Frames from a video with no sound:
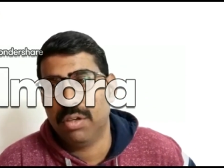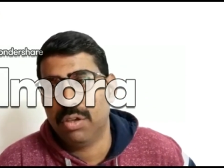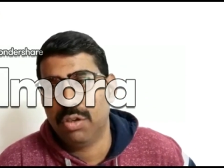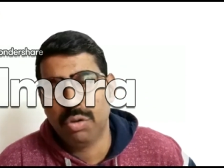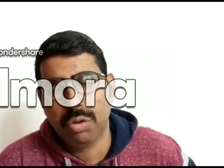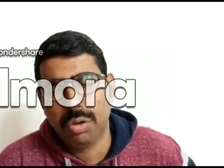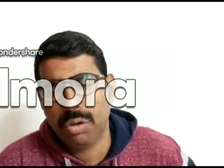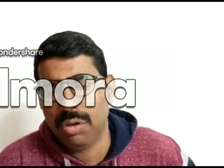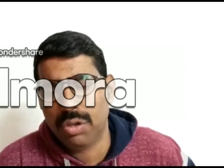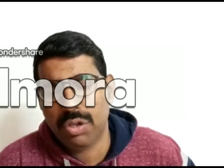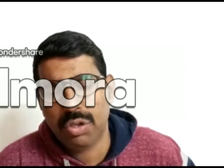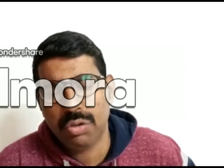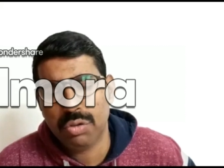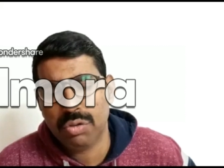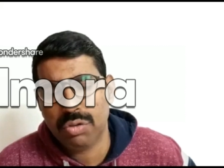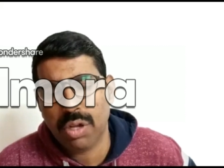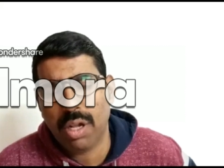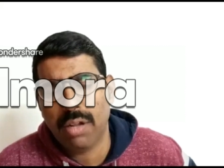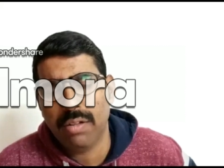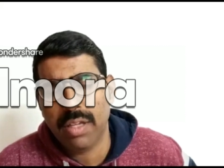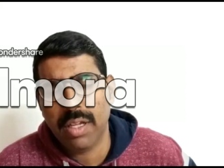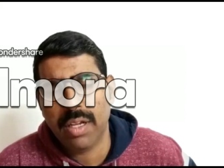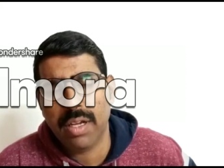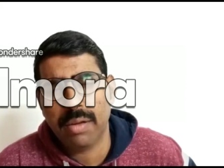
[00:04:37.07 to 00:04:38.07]
to, to
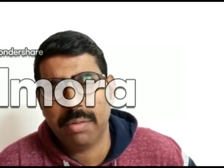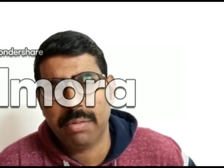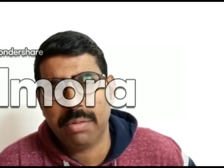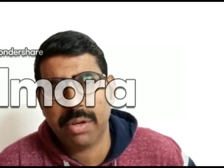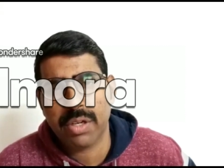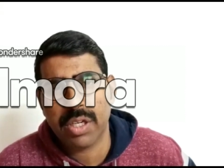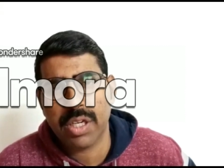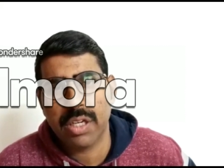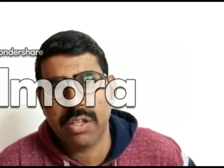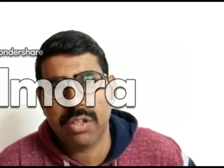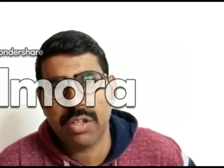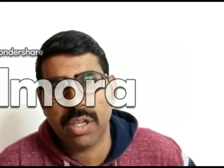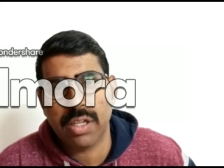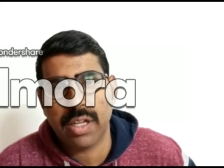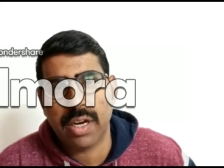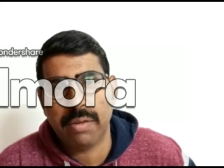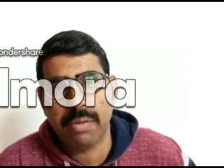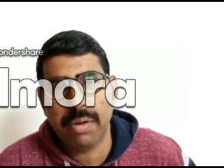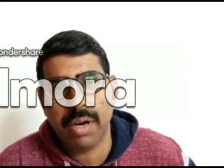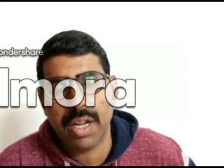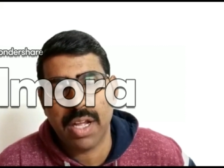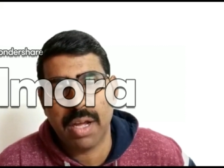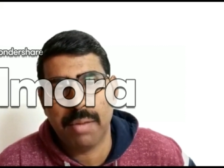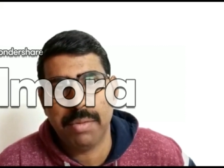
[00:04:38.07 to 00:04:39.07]
solve the questions
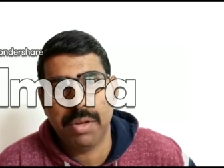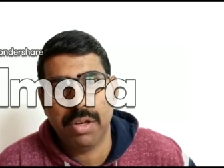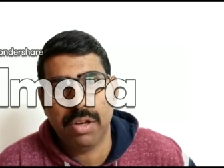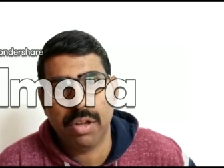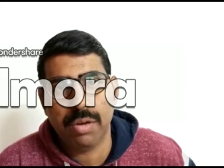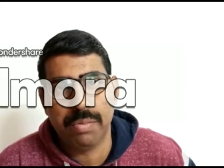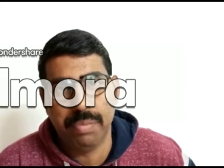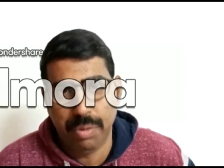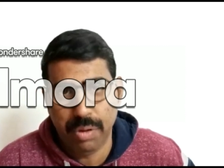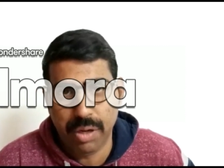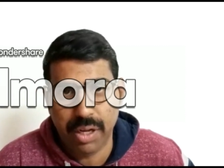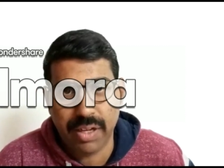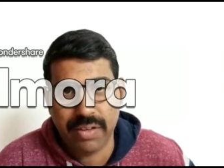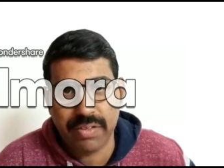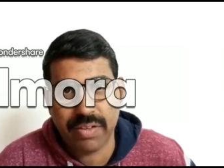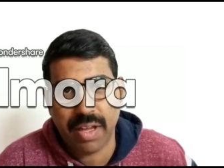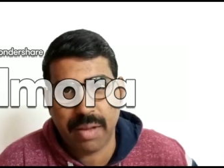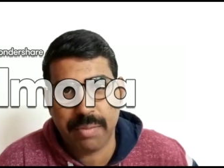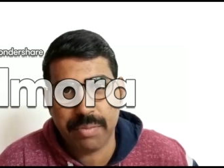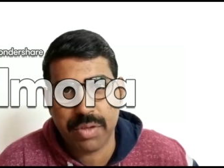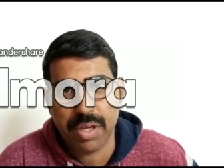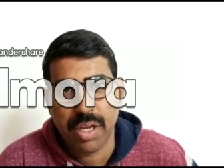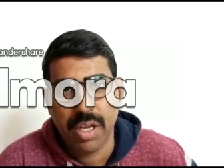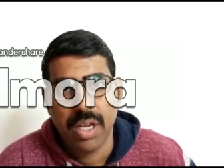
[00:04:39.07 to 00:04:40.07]
that will come in your board
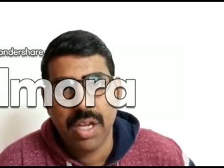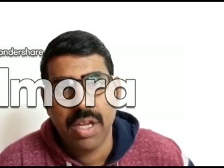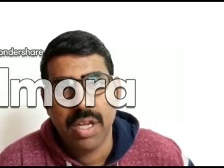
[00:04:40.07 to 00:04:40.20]
exams